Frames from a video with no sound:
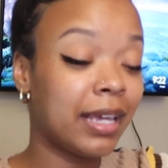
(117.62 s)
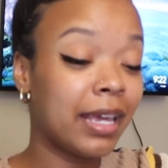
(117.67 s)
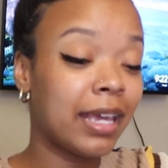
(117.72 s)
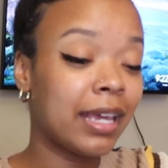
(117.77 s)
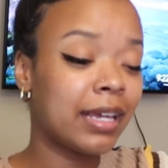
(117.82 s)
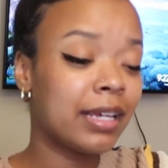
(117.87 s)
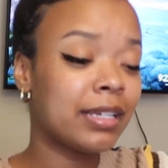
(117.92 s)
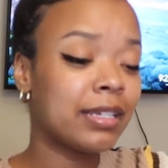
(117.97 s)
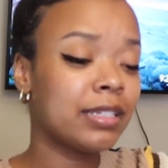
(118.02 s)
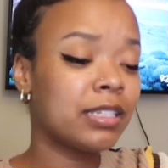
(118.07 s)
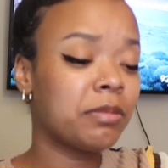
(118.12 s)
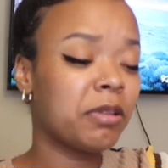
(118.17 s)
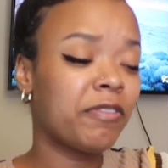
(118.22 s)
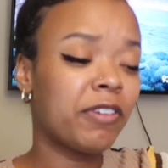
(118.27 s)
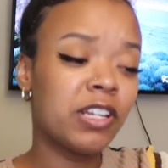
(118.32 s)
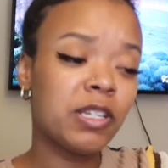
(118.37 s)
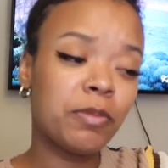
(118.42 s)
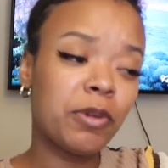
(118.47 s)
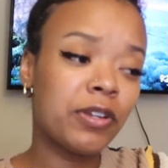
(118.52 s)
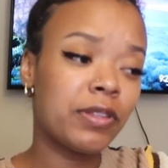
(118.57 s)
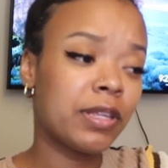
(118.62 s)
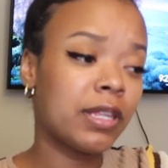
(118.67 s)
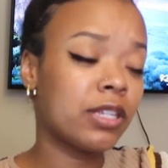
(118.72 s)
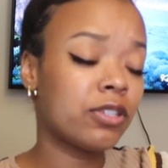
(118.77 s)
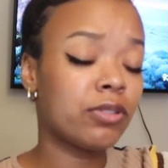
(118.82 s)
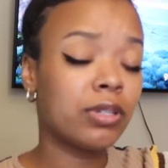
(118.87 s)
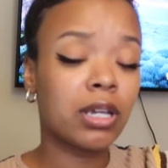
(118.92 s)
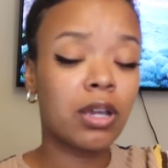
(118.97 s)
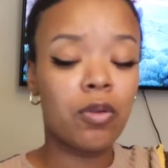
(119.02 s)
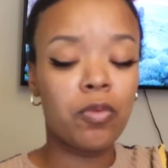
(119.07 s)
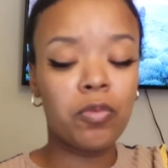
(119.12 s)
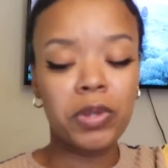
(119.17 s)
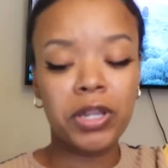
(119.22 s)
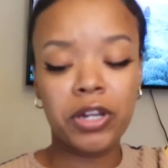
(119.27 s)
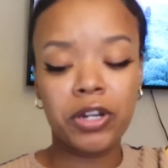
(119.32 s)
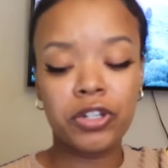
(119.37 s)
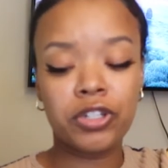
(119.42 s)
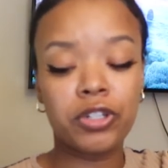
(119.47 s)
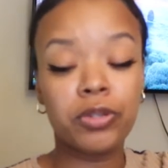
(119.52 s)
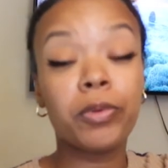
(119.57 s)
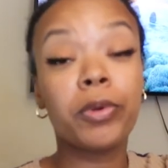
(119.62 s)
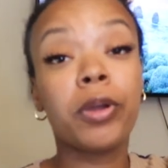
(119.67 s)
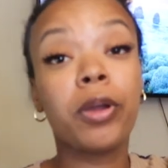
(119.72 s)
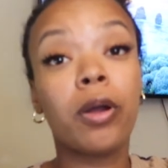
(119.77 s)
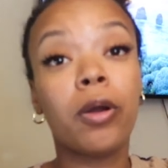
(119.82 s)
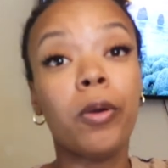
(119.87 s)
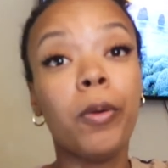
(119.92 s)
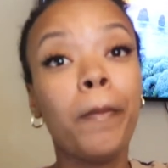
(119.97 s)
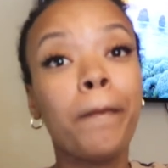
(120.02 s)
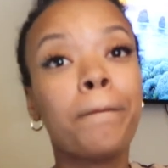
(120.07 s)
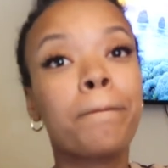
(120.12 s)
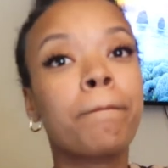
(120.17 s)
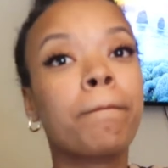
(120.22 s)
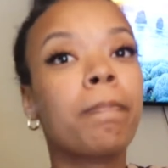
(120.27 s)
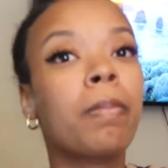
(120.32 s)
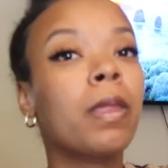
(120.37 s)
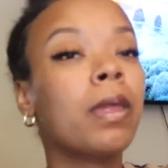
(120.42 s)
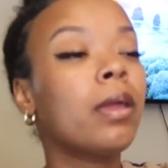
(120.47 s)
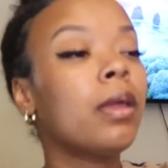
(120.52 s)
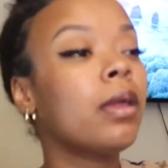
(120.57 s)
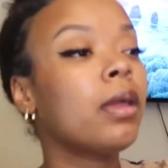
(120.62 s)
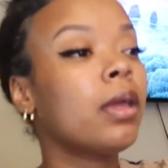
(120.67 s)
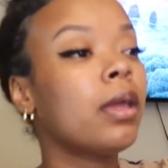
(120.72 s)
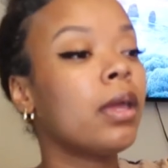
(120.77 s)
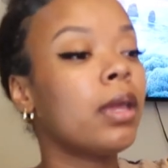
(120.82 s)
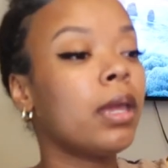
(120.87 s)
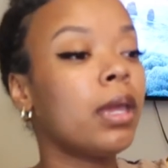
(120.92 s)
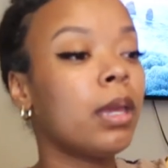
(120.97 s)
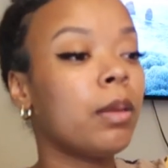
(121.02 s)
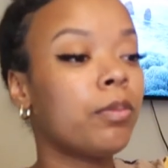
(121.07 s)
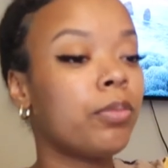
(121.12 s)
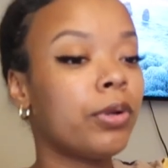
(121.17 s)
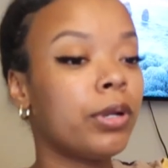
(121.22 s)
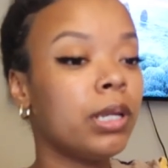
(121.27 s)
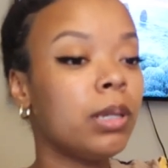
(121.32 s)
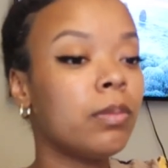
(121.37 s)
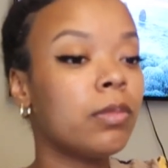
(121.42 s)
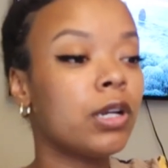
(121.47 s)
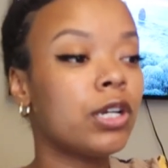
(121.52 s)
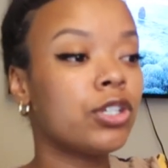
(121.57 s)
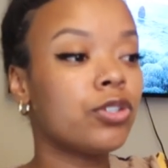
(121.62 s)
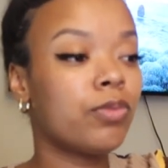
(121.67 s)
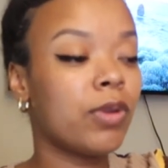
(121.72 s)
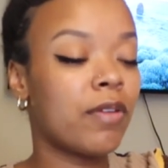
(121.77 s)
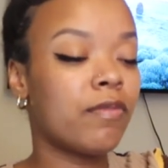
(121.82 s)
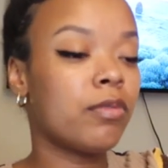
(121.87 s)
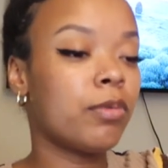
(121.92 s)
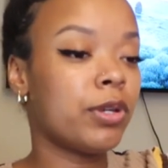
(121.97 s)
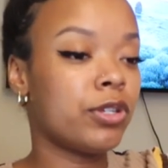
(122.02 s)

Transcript: and it's my friend's birthday. This was like a week or two ago, and pretty much we have a